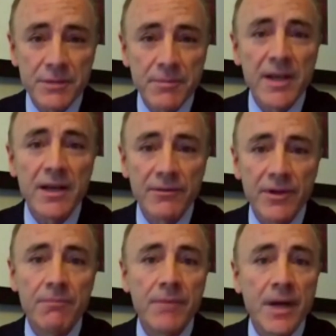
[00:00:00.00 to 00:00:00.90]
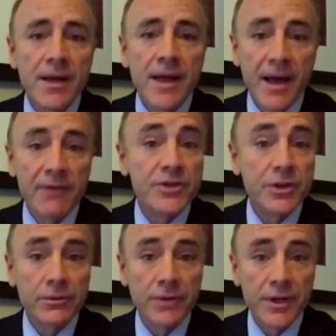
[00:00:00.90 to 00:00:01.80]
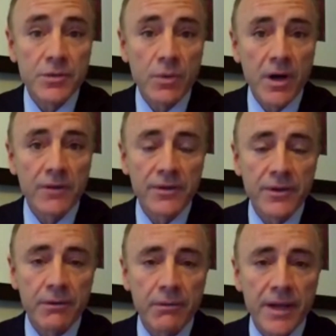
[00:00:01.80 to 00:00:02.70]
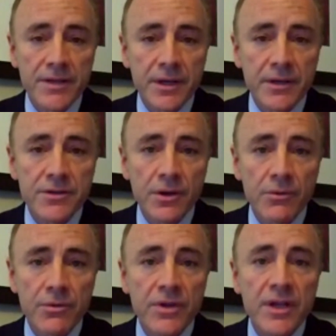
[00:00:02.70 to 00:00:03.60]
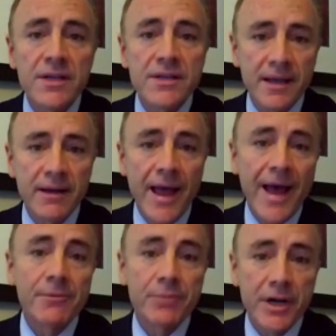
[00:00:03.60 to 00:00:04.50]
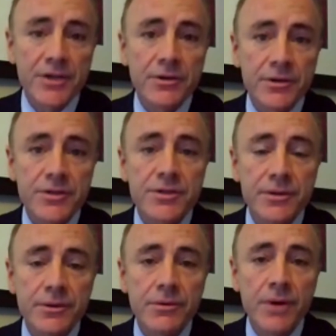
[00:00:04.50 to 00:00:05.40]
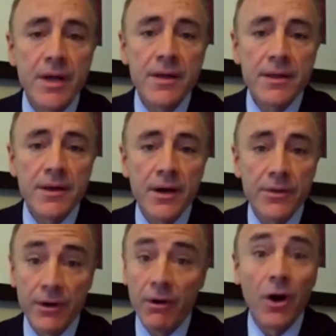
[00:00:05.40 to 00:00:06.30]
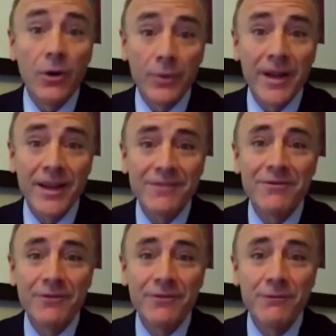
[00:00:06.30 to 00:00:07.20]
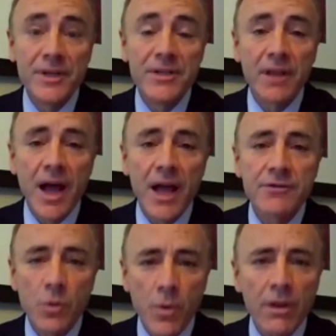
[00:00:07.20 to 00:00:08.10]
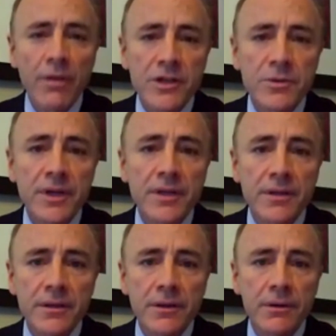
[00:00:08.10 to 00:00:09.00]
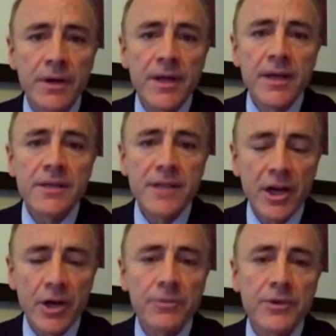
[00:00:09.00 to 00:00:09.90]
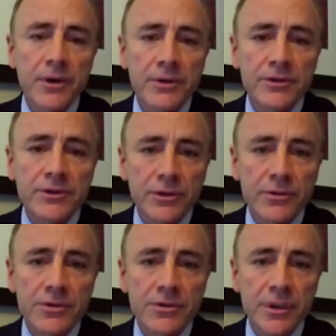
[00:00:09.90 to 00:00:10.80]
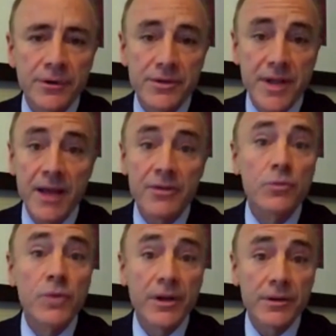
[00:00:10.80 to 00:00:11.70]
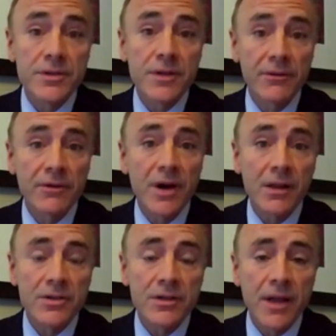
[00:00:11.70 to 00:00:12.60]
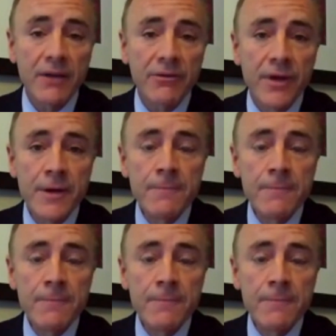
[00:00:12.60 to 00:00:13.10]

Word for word: Many of them have children as well that they're raising. So these uh, add pressures to uh, their already busy lives. So one of the things we need to do is help those students understand the rigors of college life.